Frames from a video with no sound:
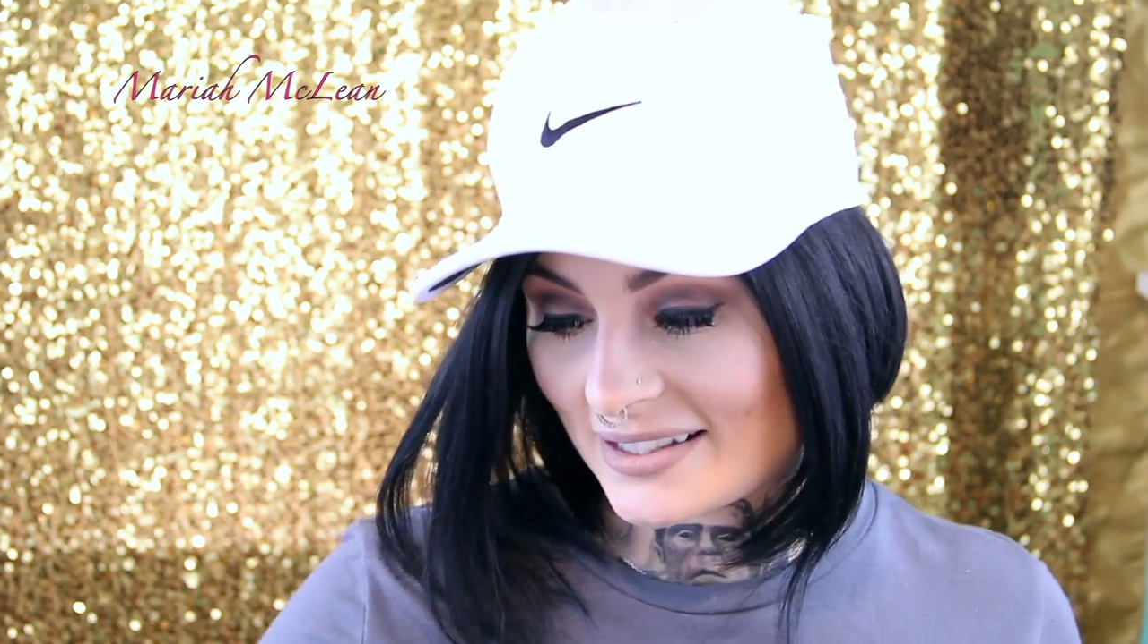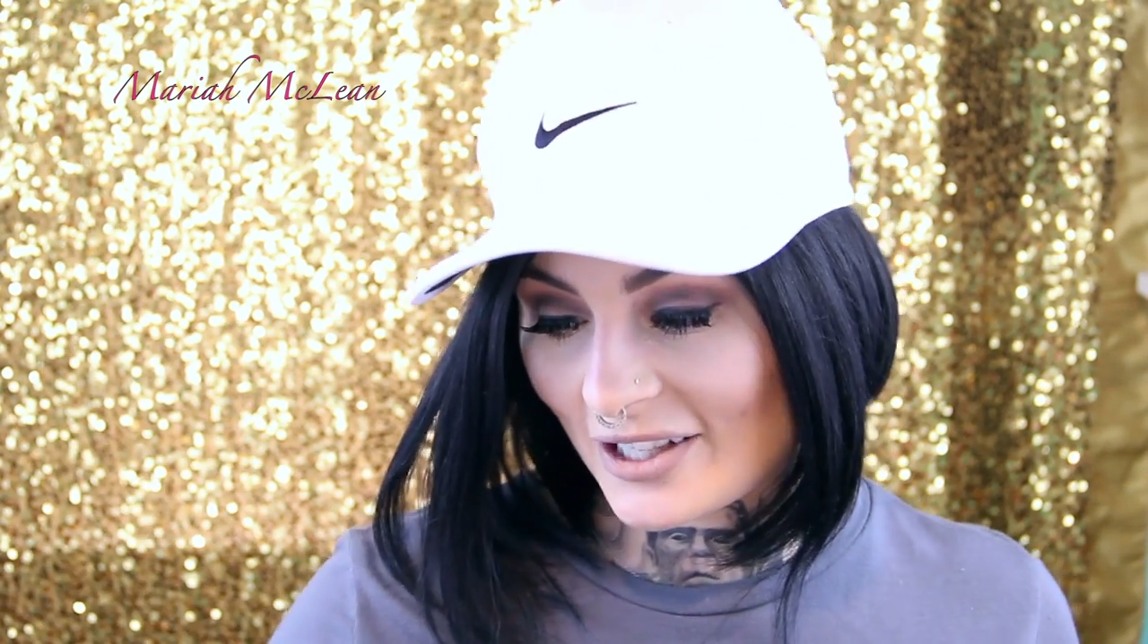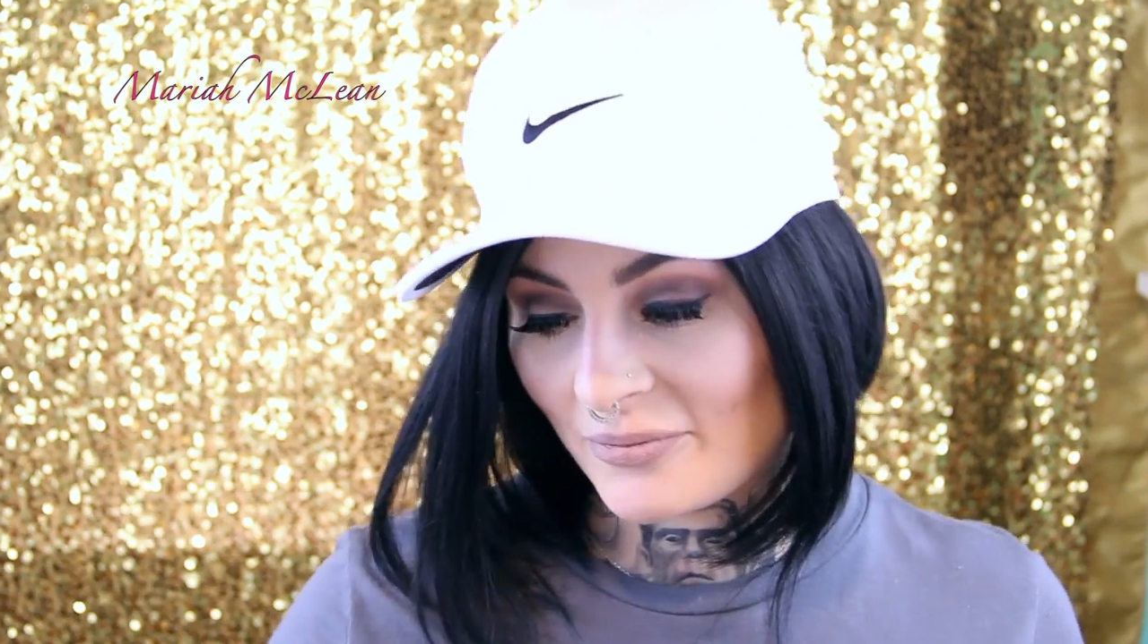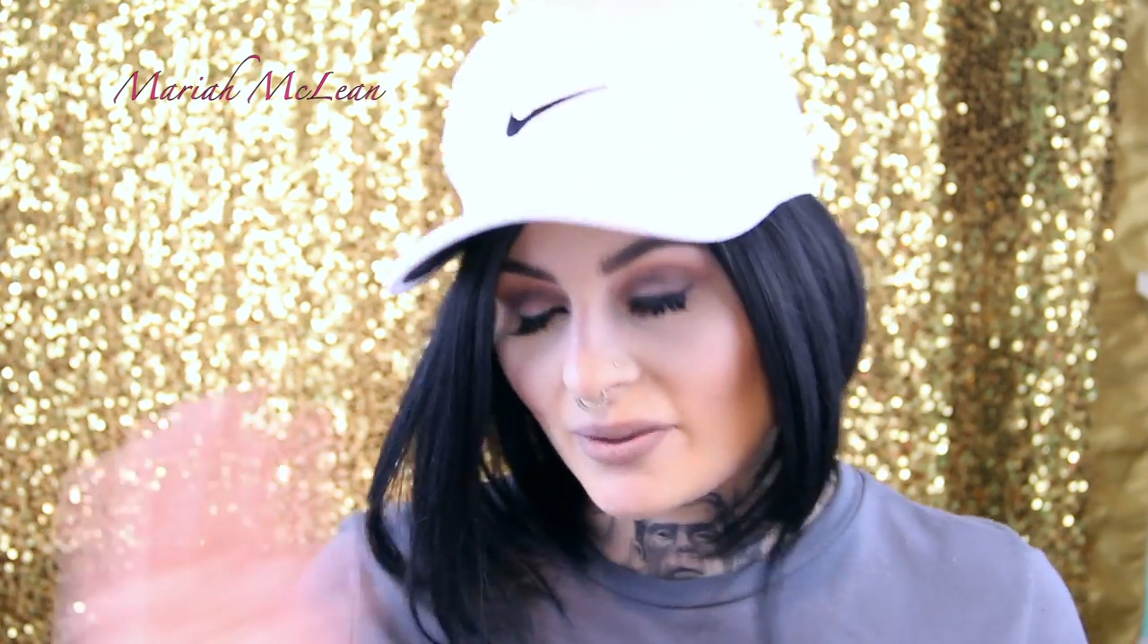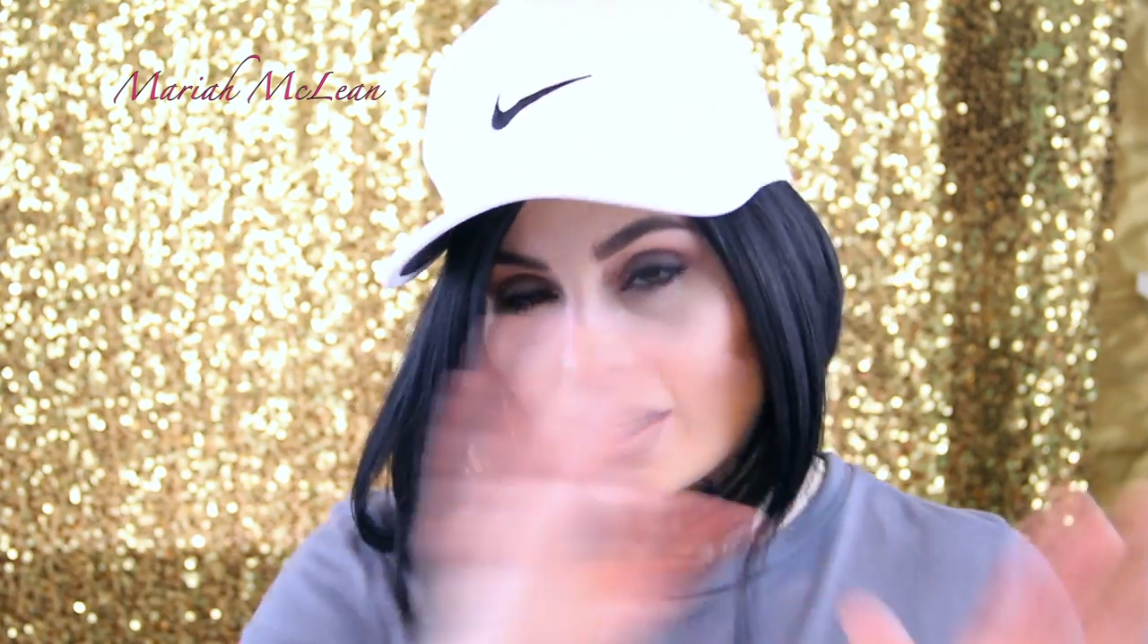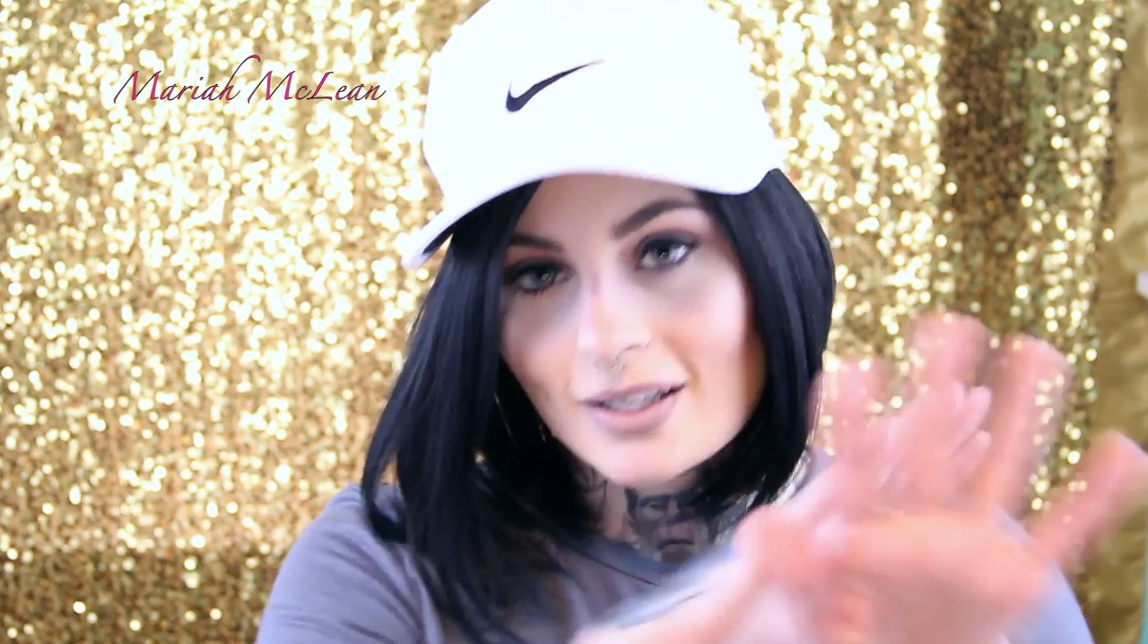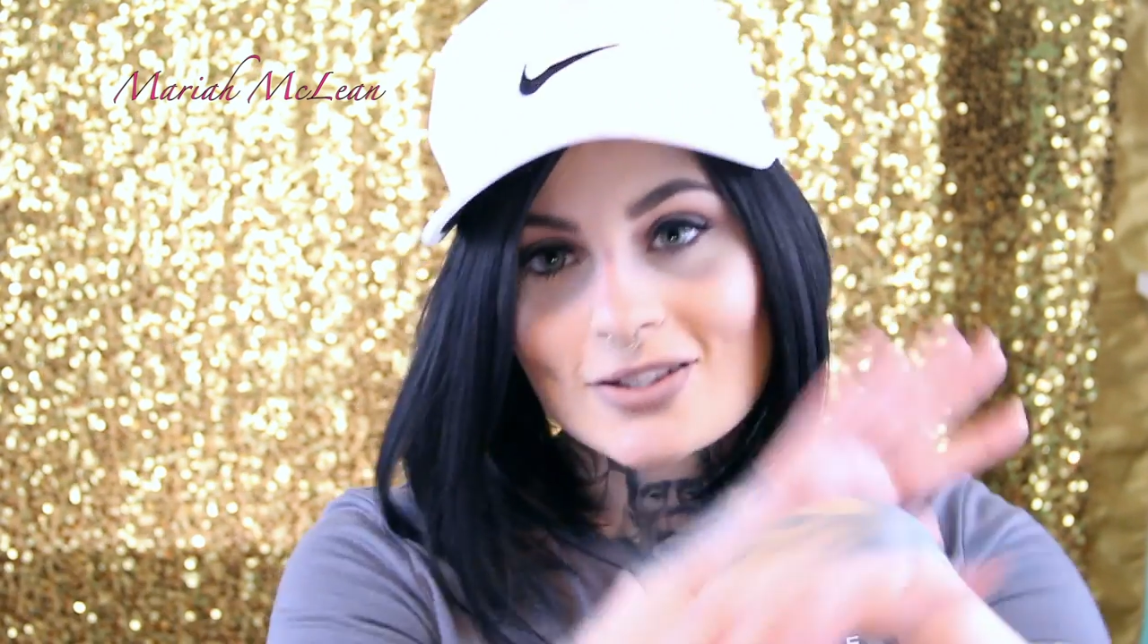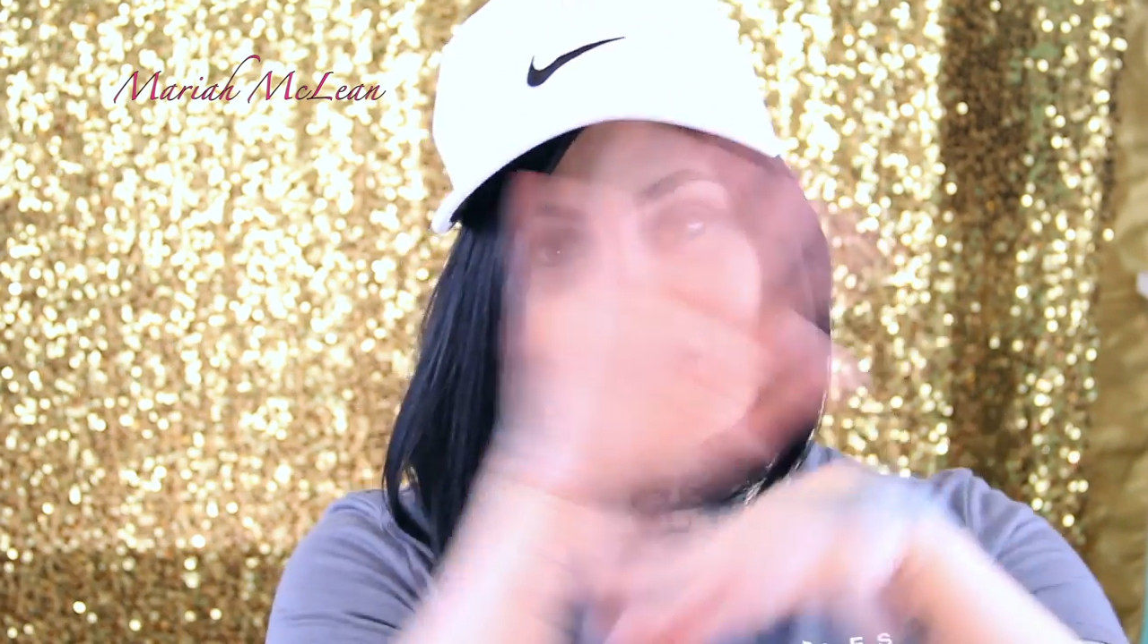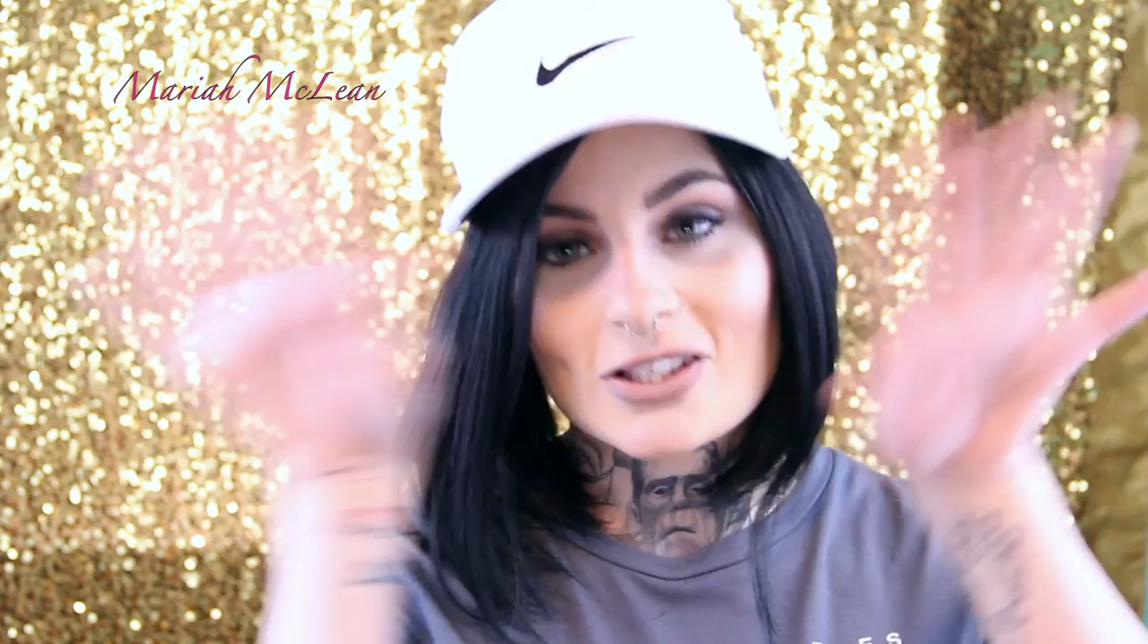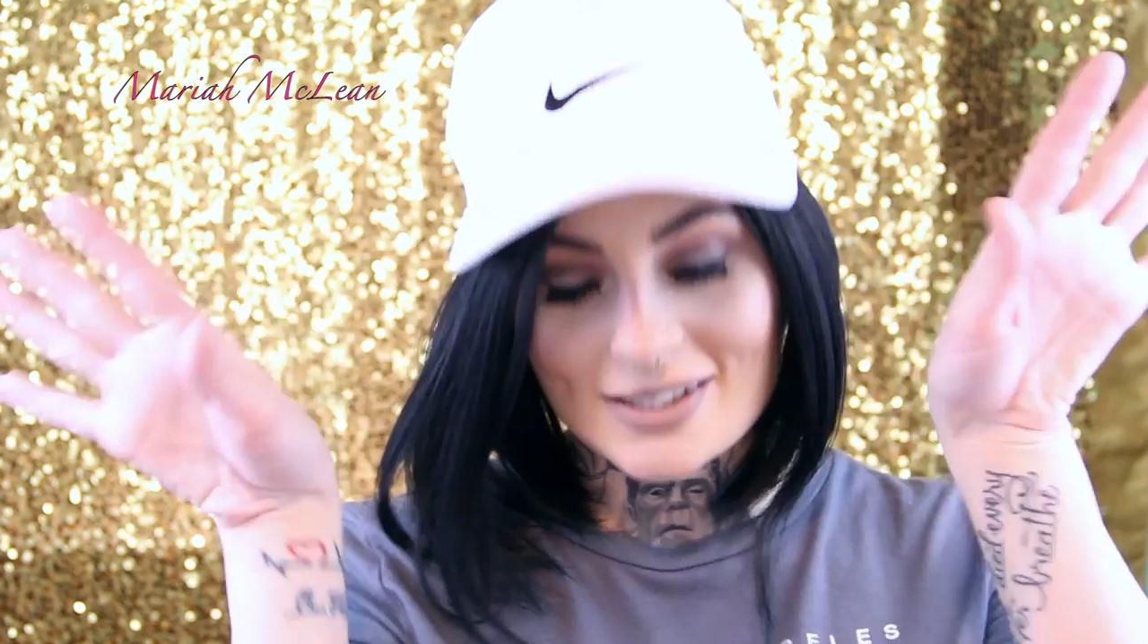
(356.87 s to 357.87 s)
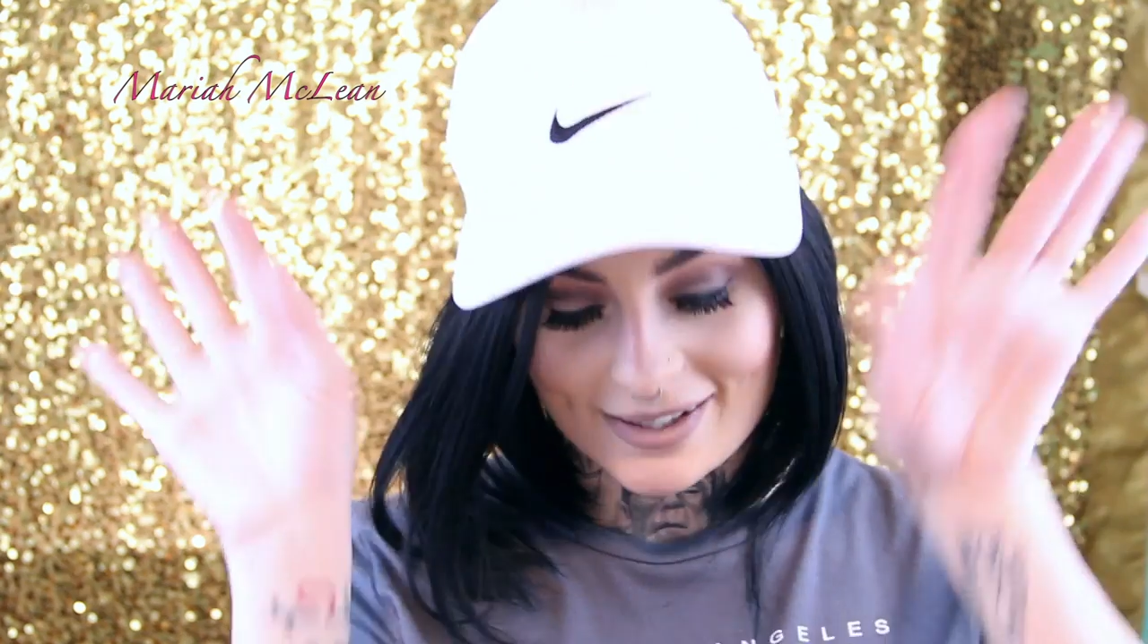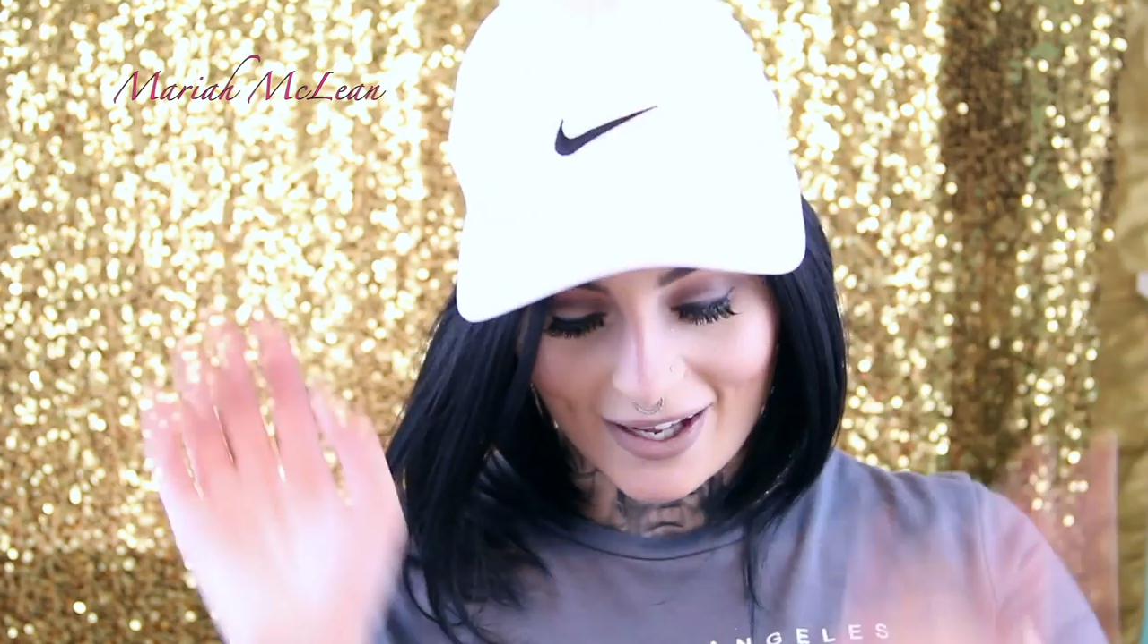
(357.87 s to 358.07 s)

So just